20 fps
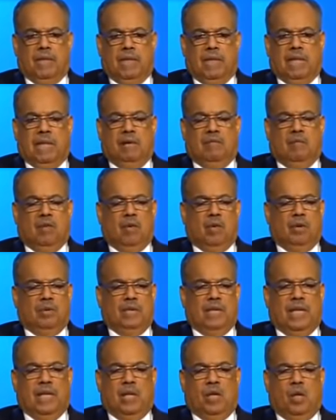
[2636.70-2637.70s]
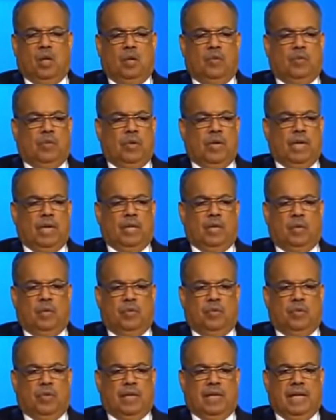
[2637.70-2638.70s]
And I've learned that over and
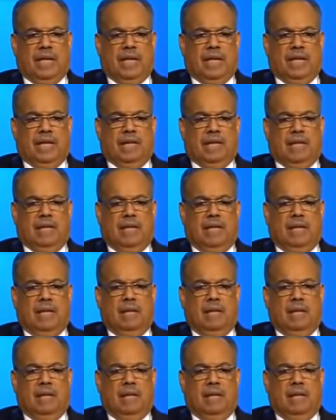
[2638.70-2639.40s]
over again.